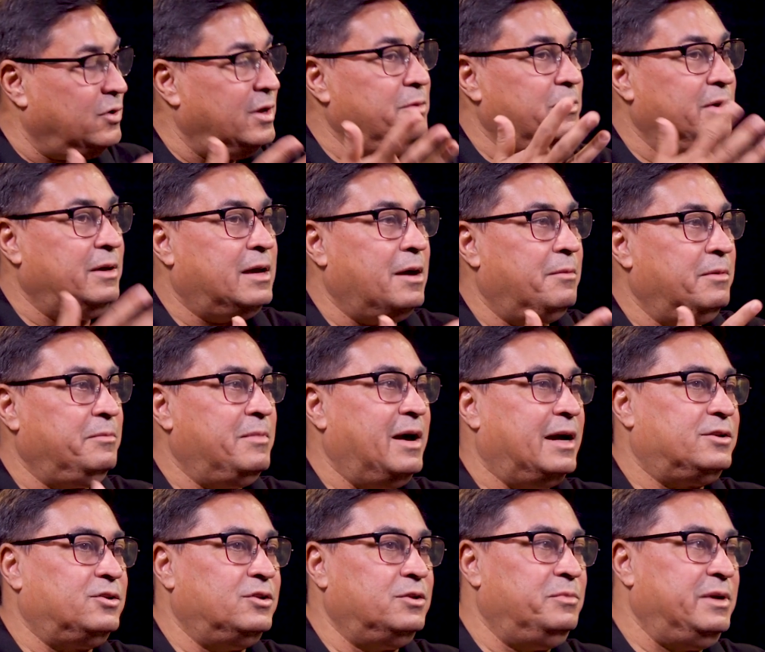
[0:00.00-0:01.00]
So anyway, coming
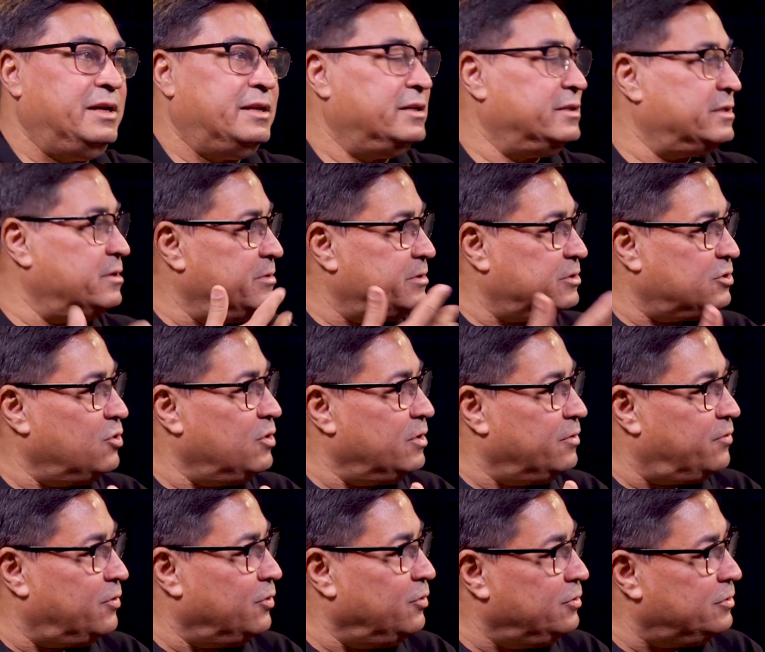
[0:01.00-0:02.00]
back to the Beatles, they were so
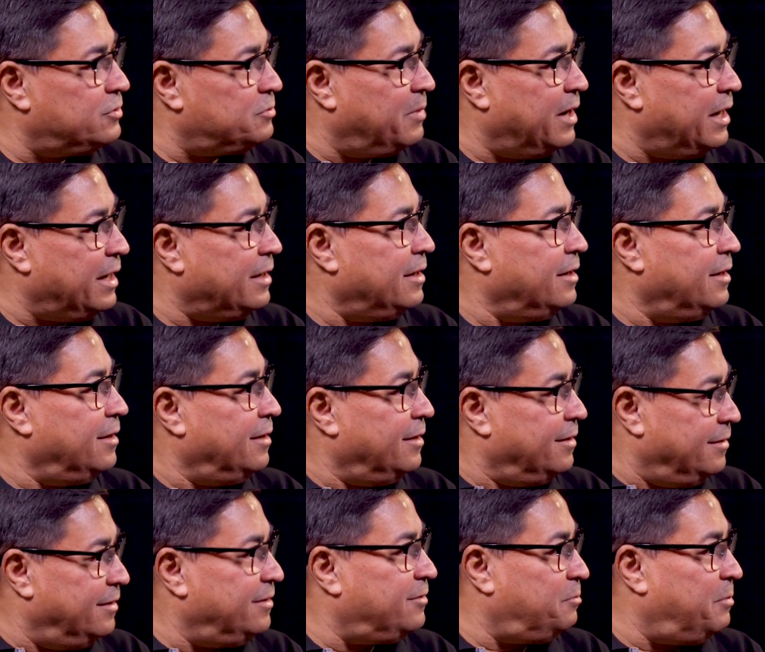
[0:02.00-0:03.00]
influenced by
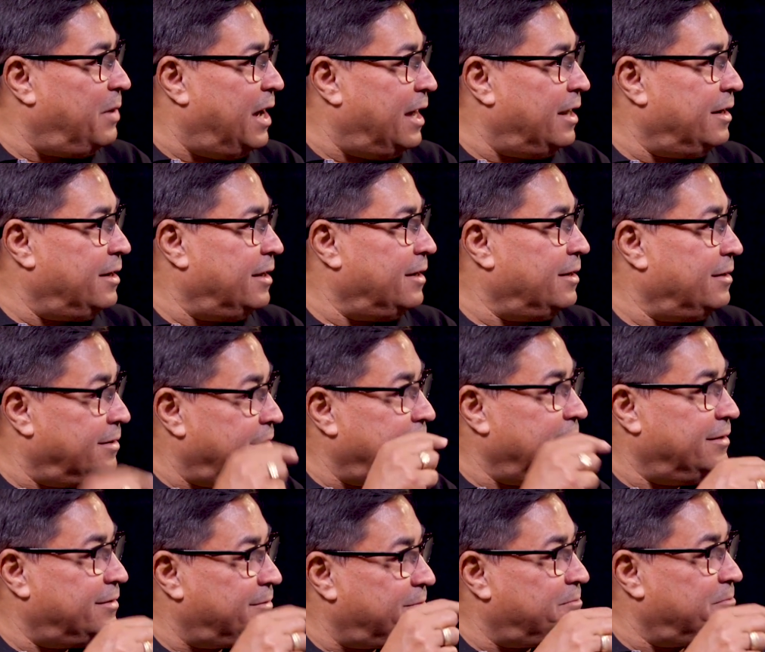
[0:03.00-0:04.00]
this band, and
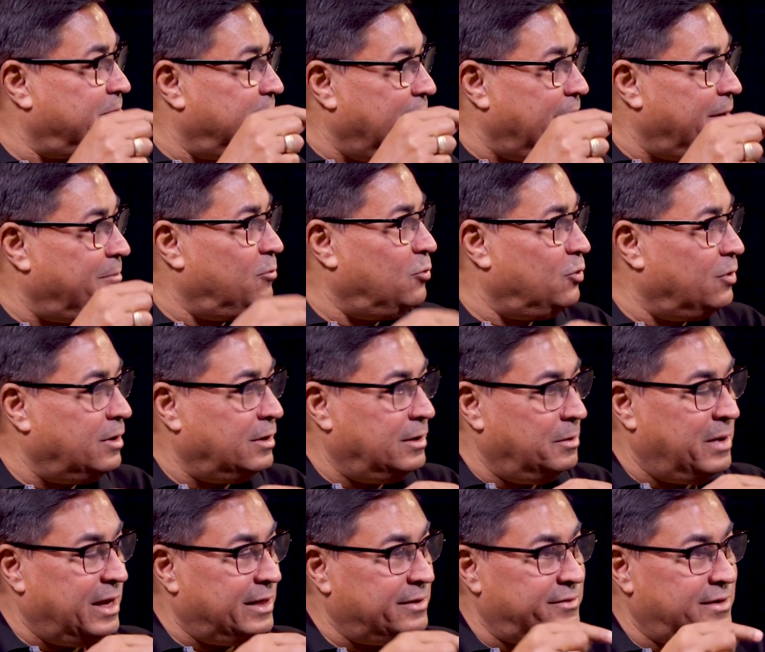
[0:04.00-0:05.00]
the
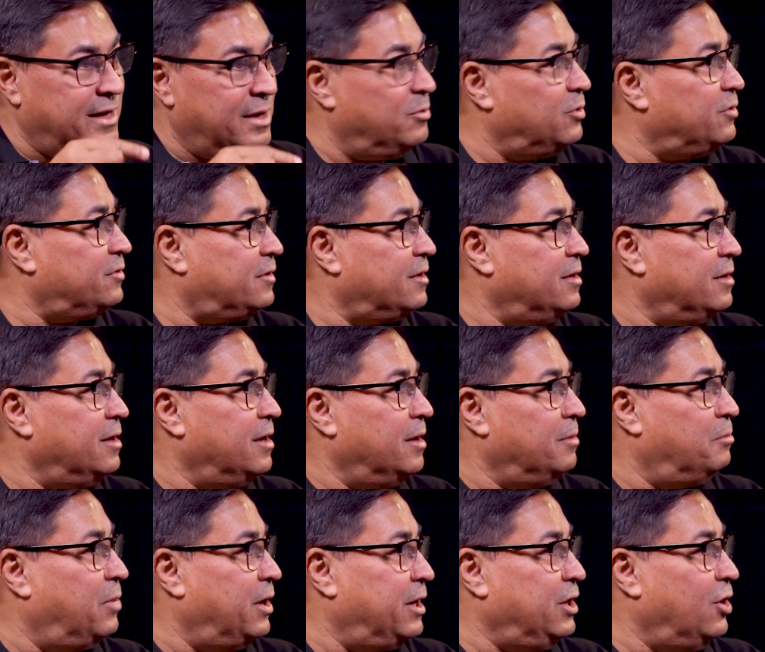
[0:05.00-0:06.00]
band's name was
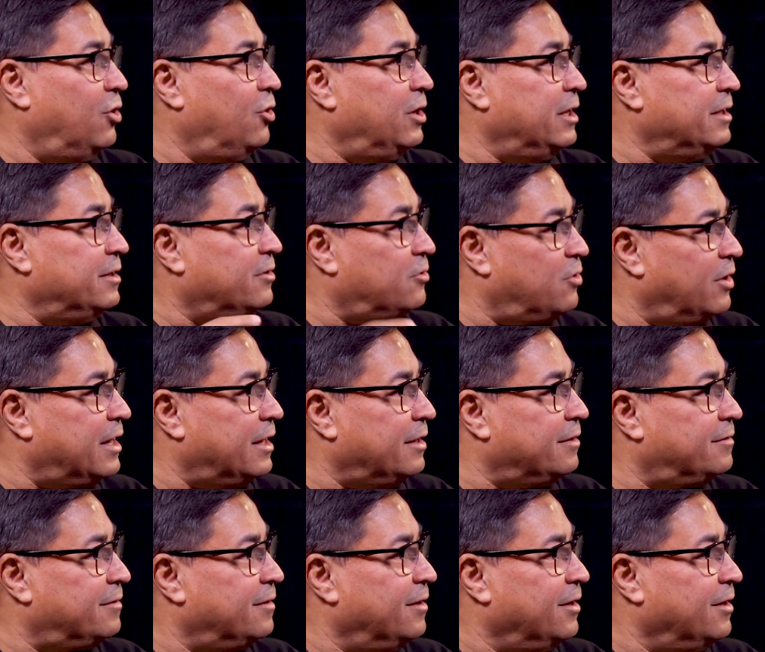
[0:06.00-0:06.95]
Buddy Holly and the Crickets.